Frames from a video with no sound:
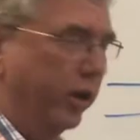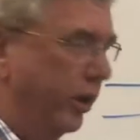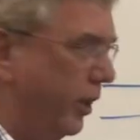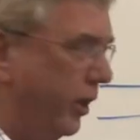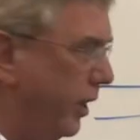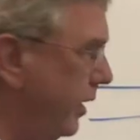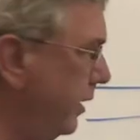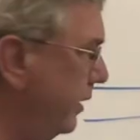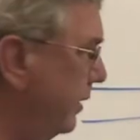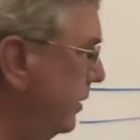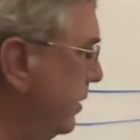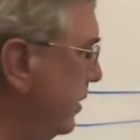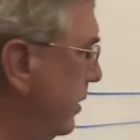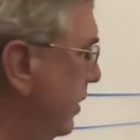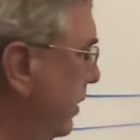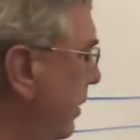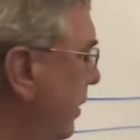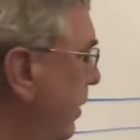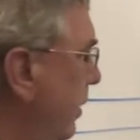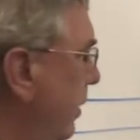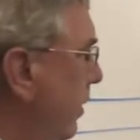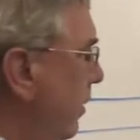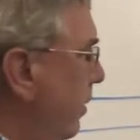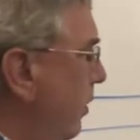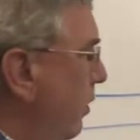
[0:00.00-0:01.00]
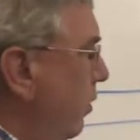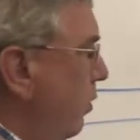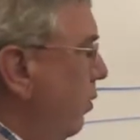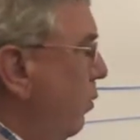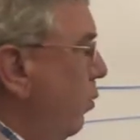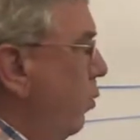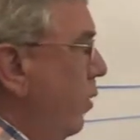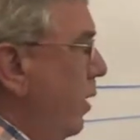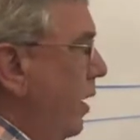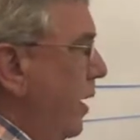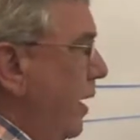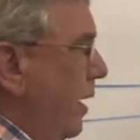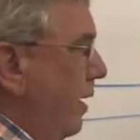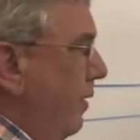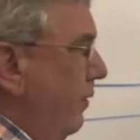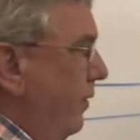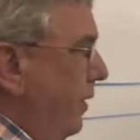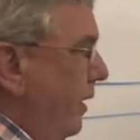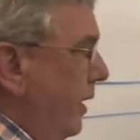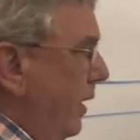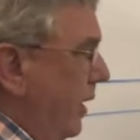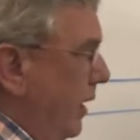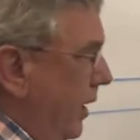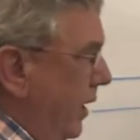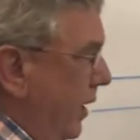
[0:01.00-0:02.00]
it, we have
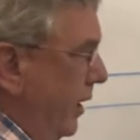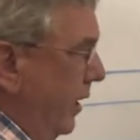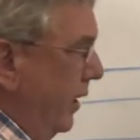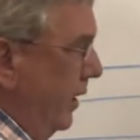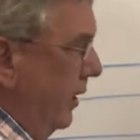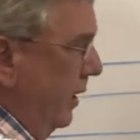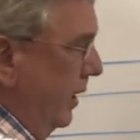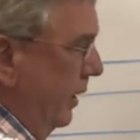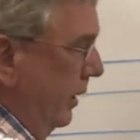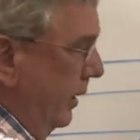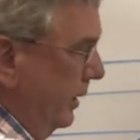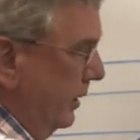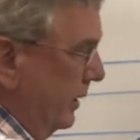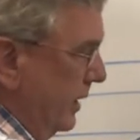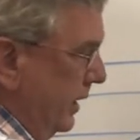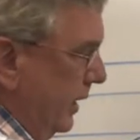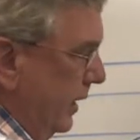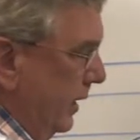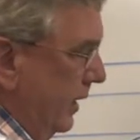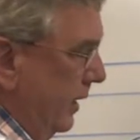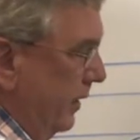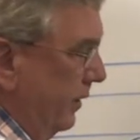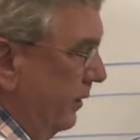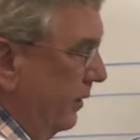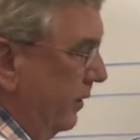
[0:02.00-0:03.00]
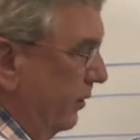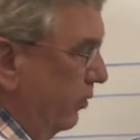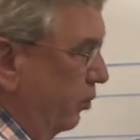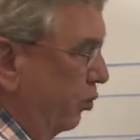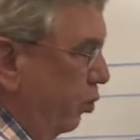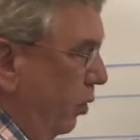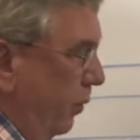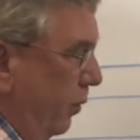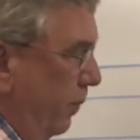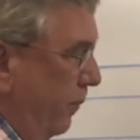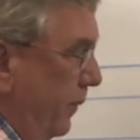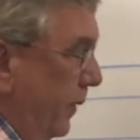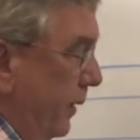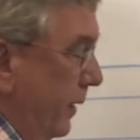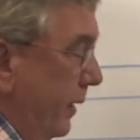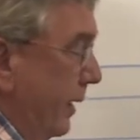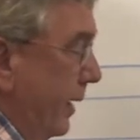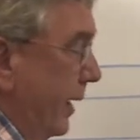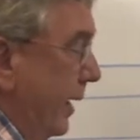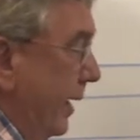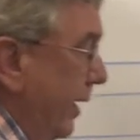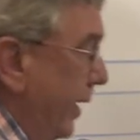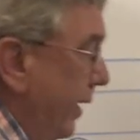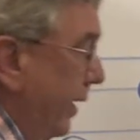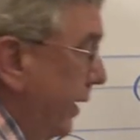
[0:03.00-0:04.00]
E, D, this would be
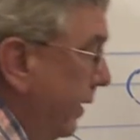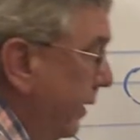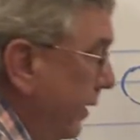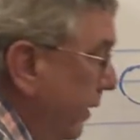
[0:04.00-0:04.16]
a